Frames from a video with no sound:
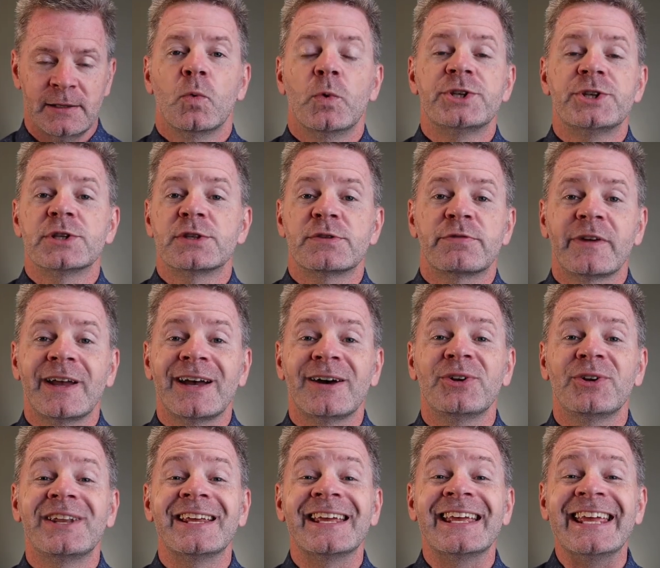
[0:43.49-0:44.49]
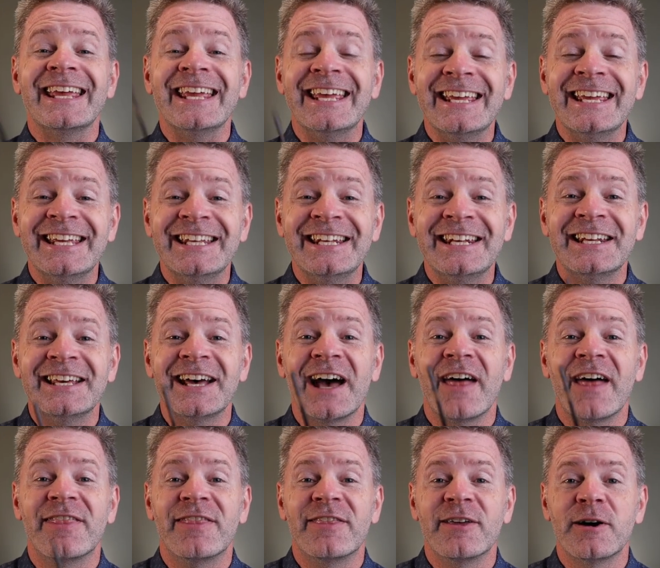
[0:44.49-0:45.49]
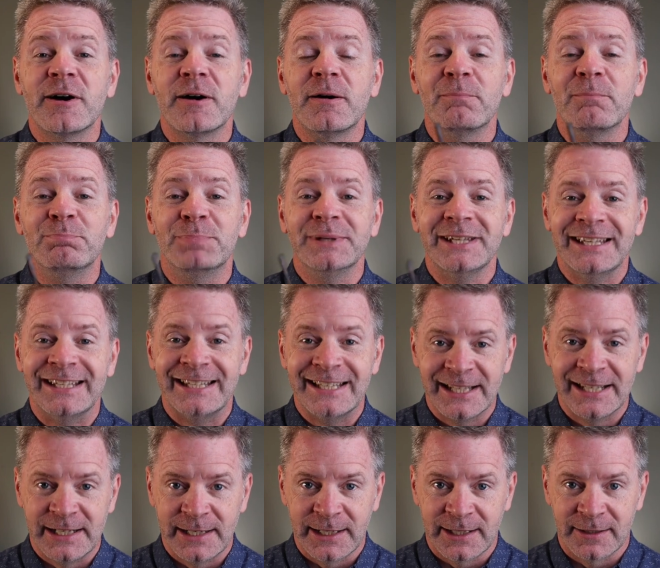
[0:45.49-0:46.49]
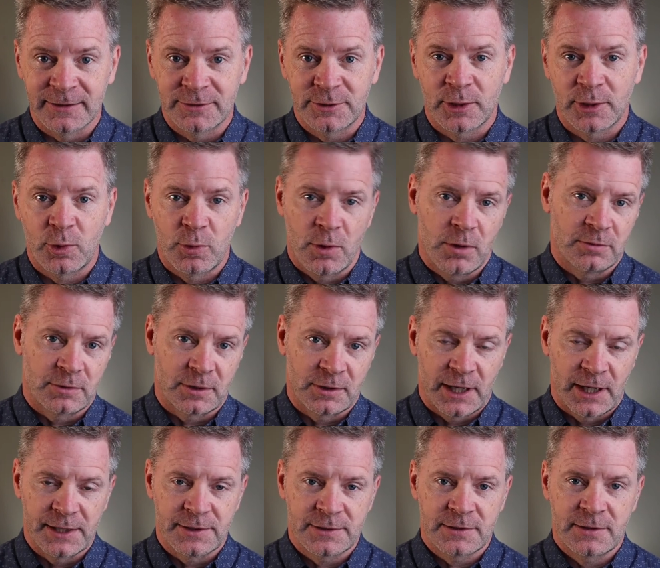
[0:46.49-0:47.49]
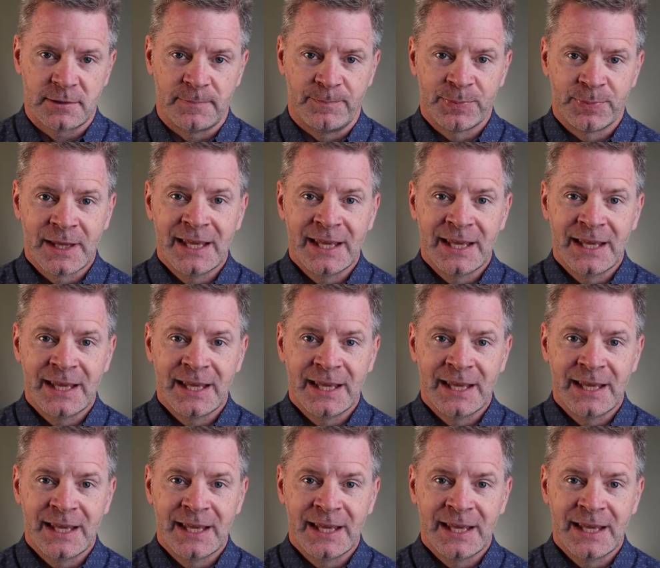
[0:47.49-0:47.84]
which is found in the beginning, to quote Christ.